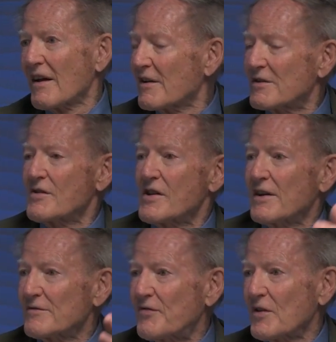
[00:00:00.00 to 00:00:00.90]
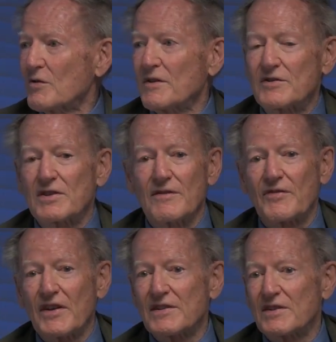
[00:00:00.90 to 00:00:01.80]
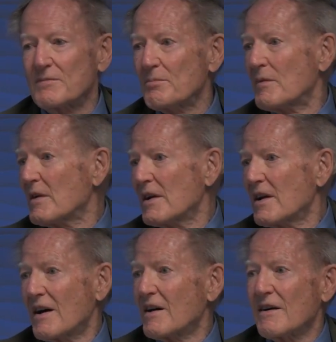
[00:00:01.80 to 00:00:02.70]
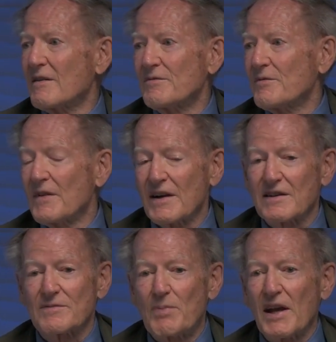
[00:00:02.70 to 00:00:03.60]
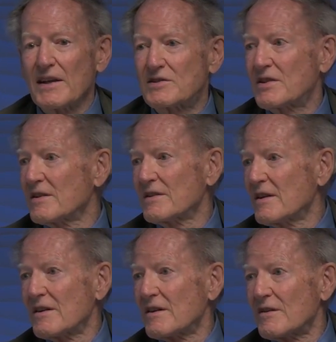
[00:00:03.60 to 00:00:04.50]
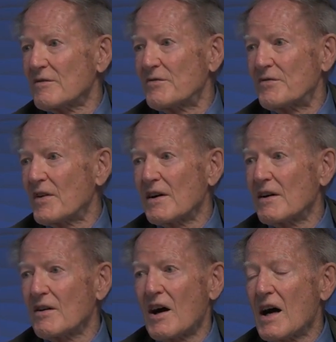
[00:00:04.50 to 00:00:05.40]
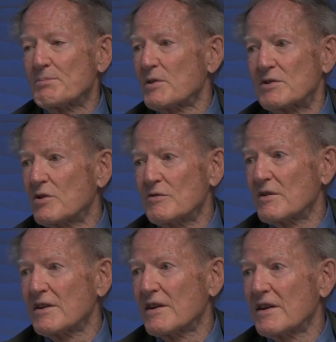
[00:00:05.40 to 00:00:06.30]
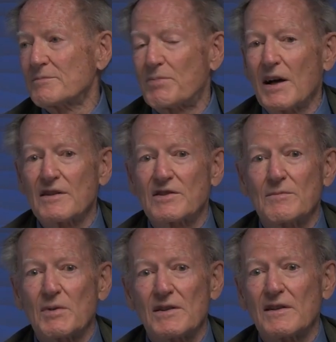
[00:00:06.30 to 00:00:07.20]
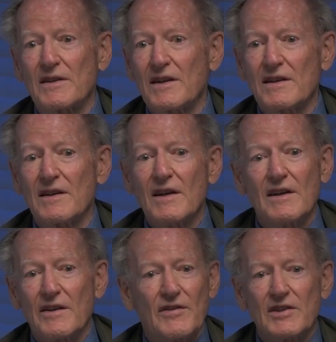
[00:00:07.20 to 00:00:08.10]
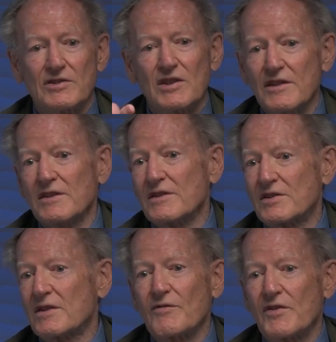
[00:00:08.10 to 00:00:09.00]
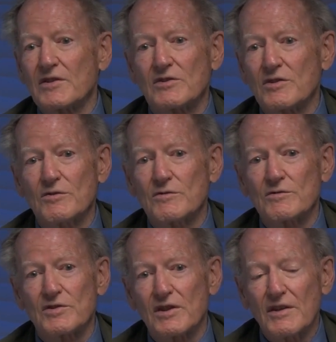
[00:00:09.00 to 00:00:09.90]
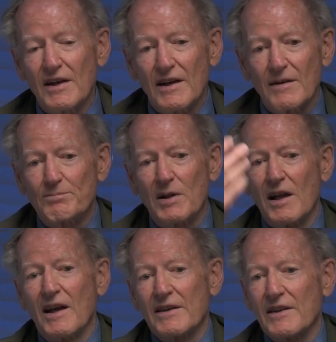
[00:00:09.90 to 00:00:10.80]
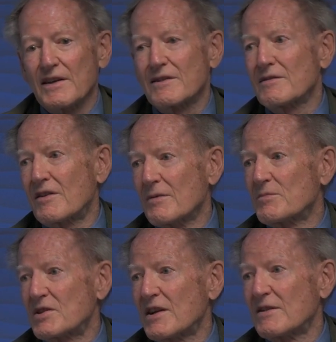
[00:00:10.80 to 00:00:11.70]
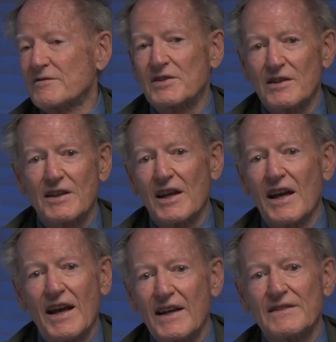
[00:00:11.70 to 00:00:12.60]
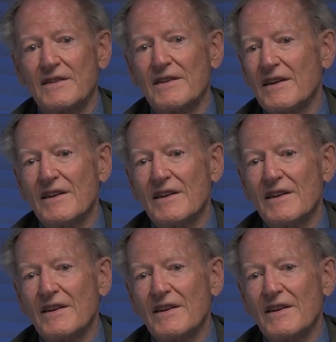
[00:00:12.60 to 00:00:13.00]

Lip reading: under the influence of this expansion of opportunity and possibility. The genius of the Jews applying it themselves again